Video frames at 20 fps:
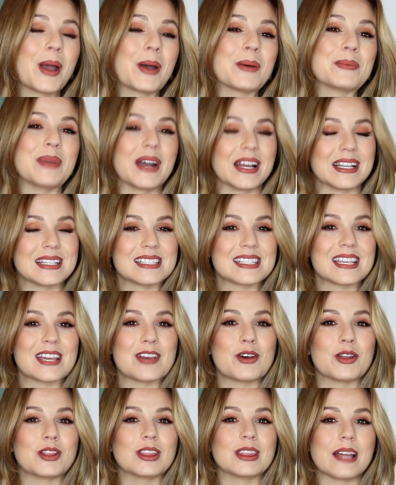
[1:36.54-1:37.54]
But
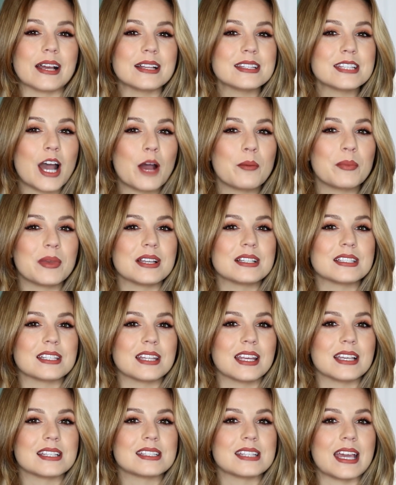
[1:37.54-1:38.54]
let's hop into
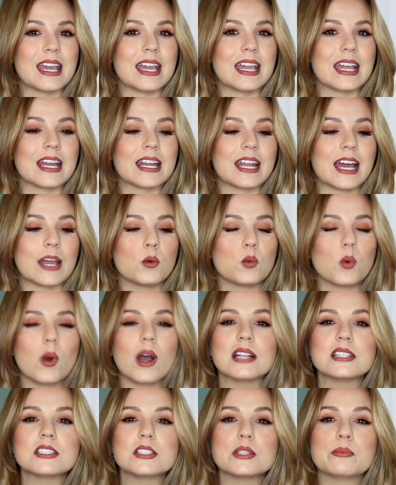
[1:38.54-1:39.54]
this, and I
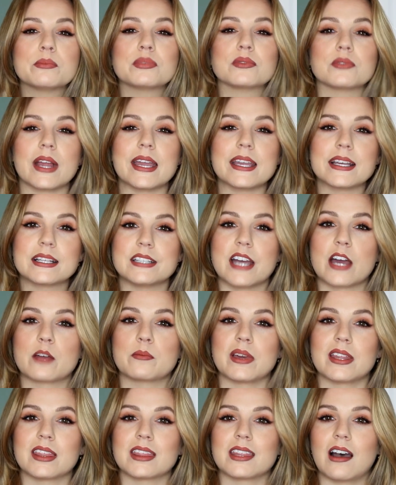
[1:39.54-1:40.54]
want to break down
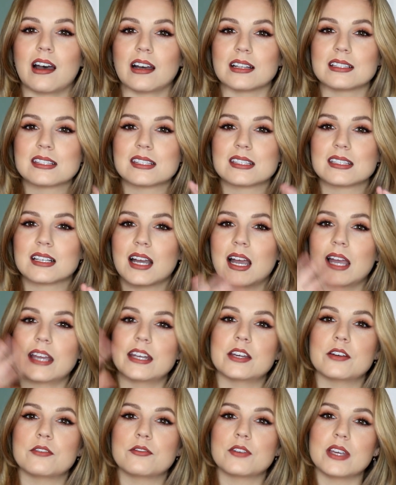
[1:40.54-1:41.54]
my thoughts kind
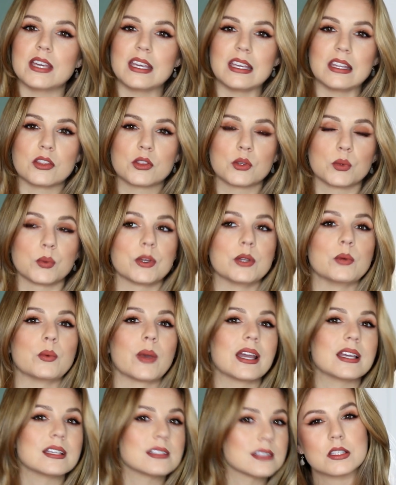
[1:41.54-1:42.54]
of in three
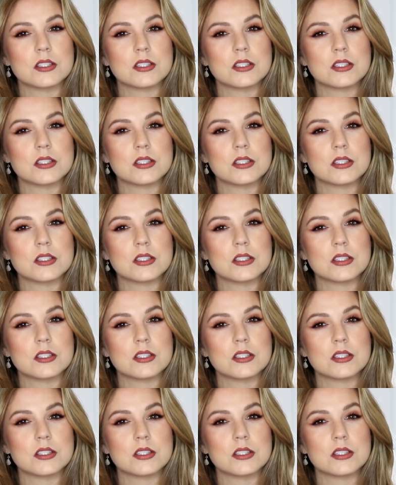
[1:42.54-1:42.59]
ways.